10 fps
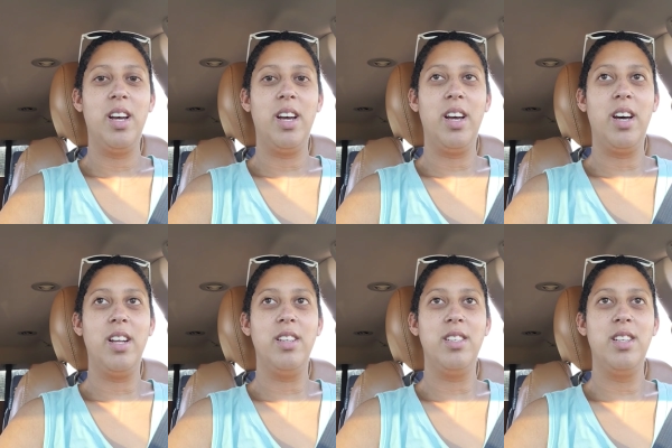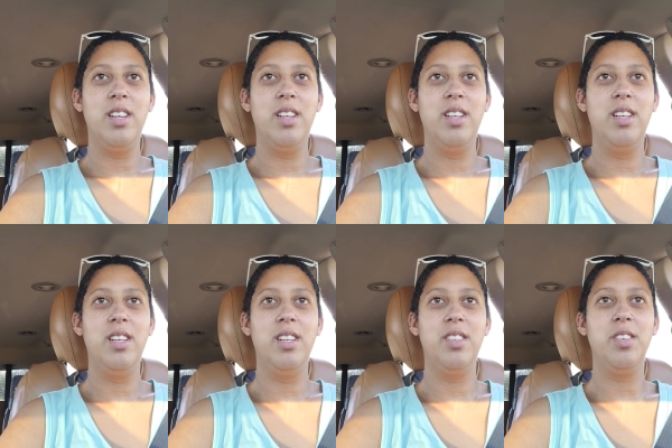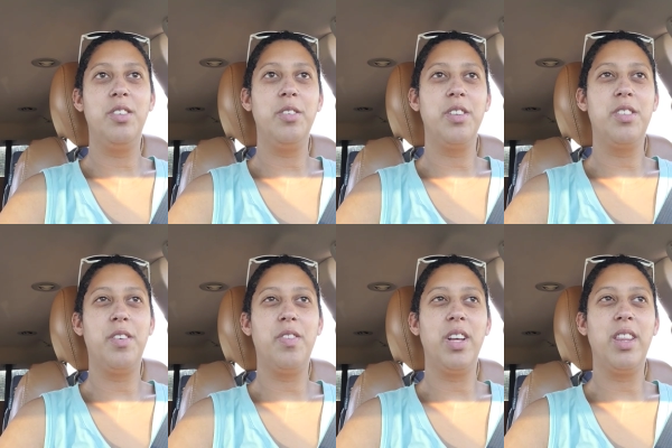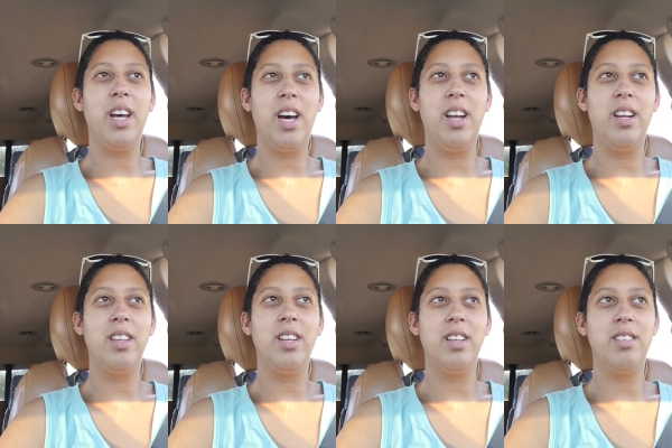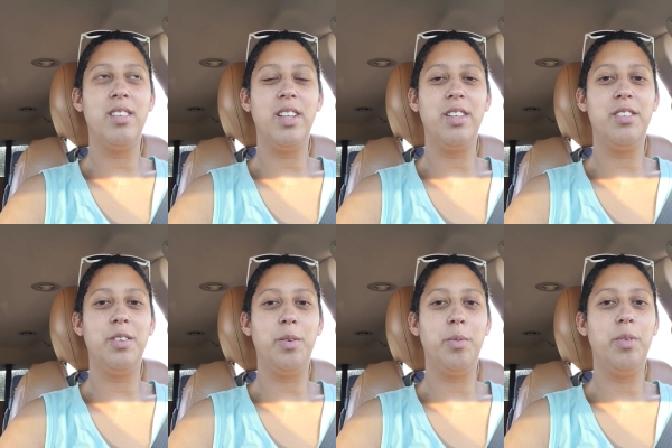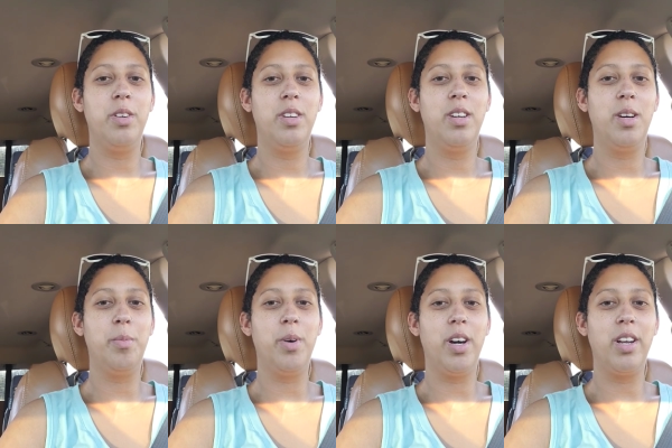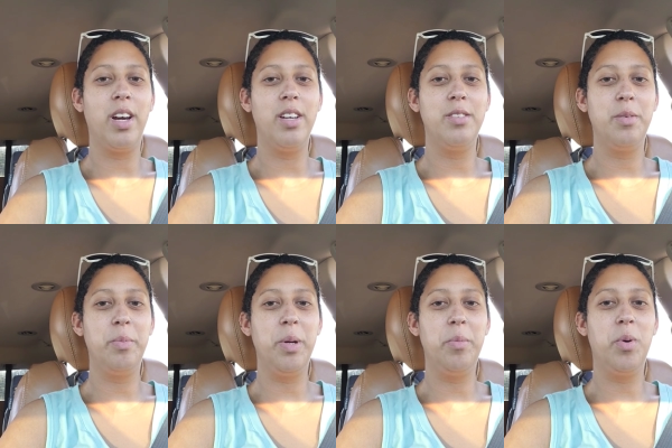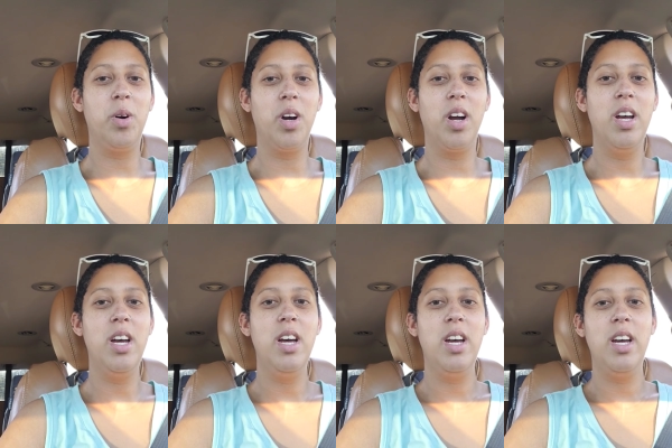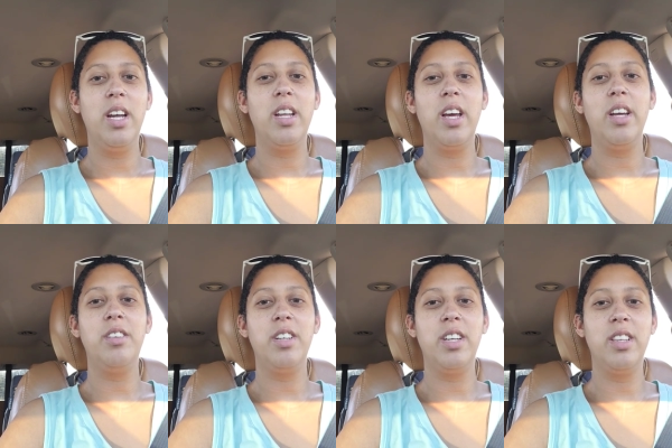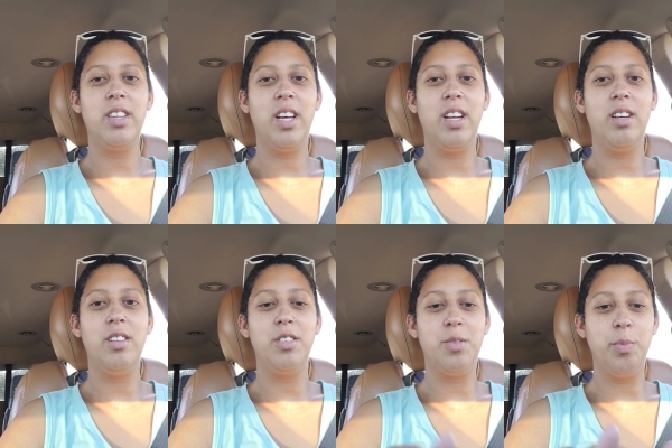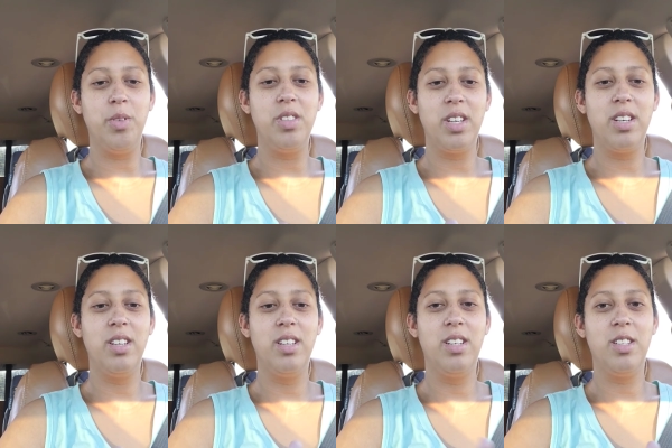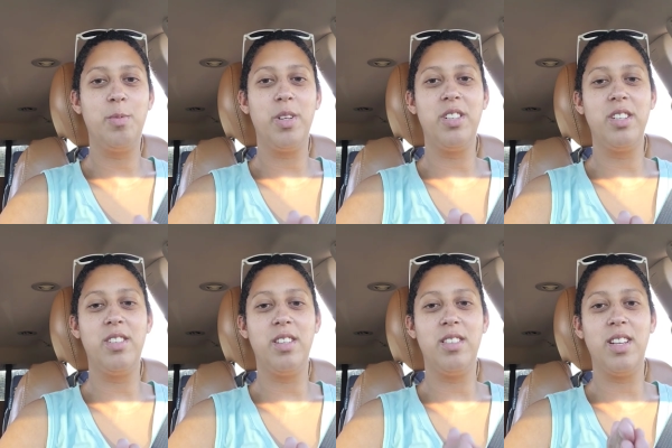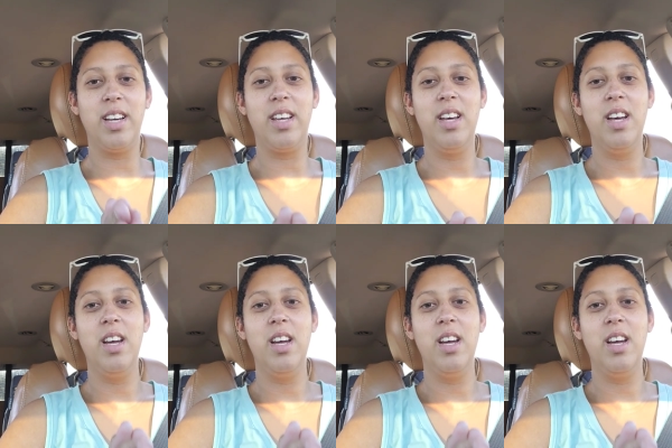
and so doing stuff like that, I think listening to a podcast would be more engaging than just music, especially since, like,